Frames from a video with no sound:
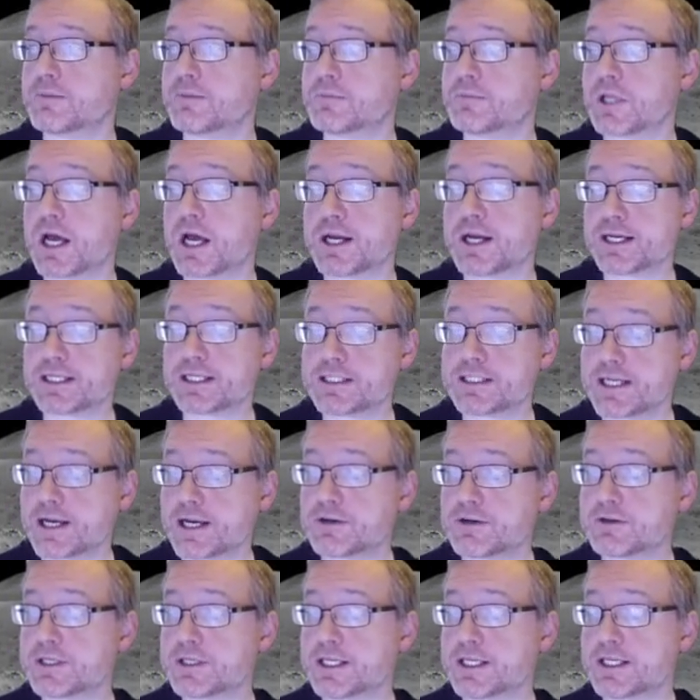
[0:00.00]
Block
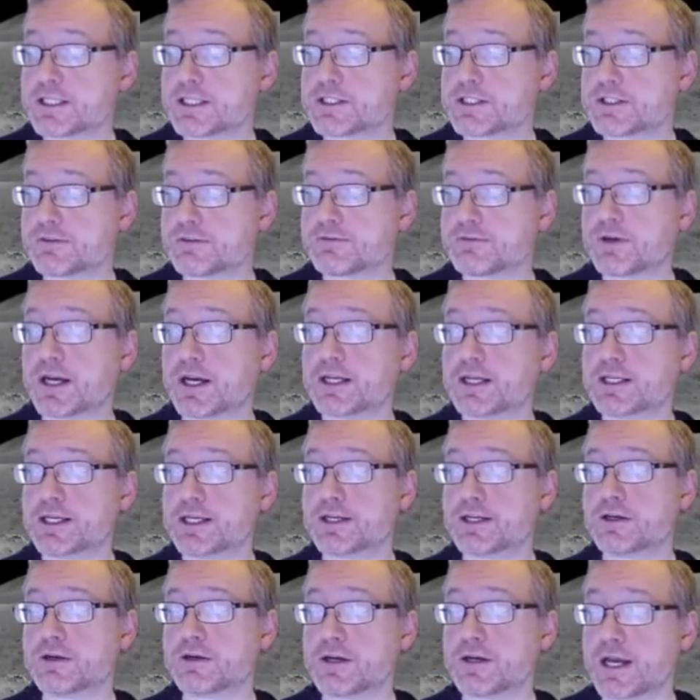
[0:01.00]
integrity is defined
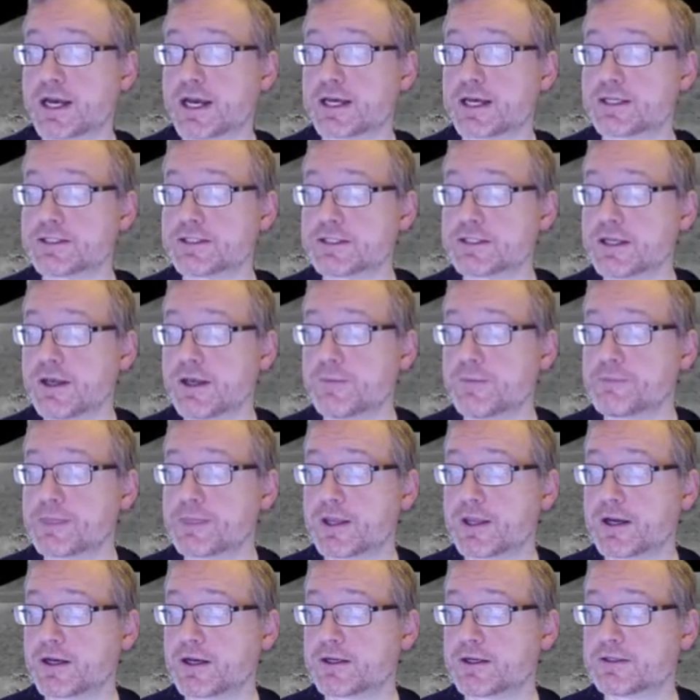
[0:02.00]
here as
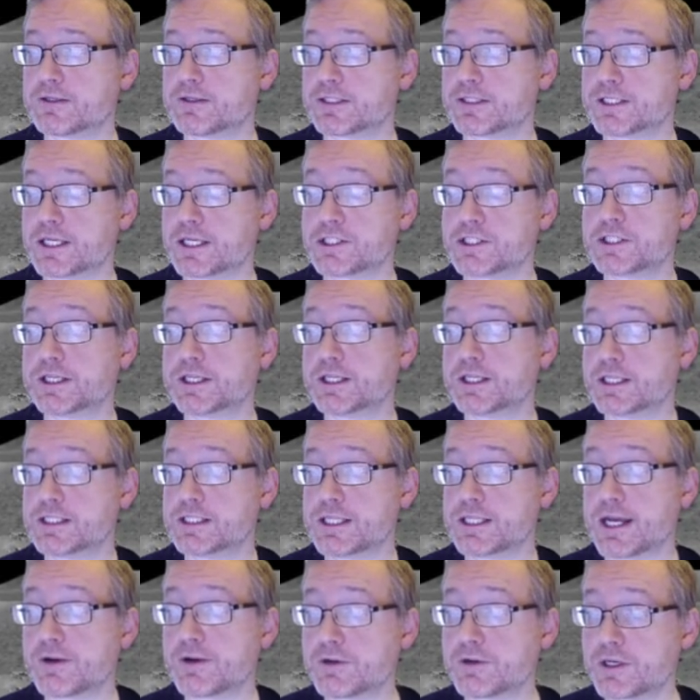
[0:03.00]
essentially an
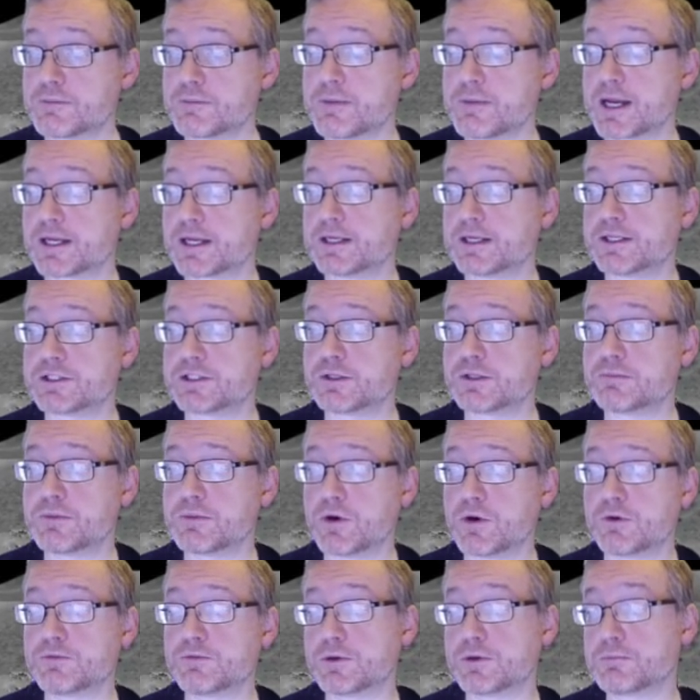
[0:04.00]
integrity mechanism
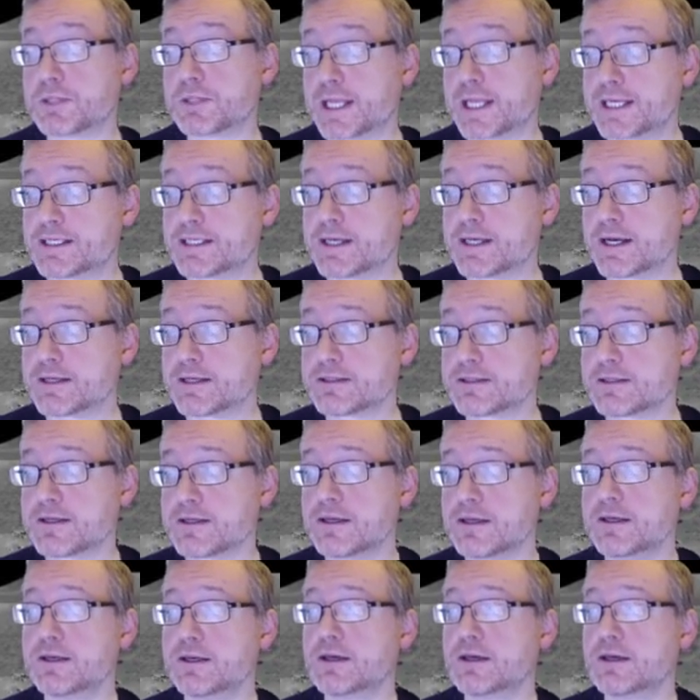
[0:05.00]
over plain text.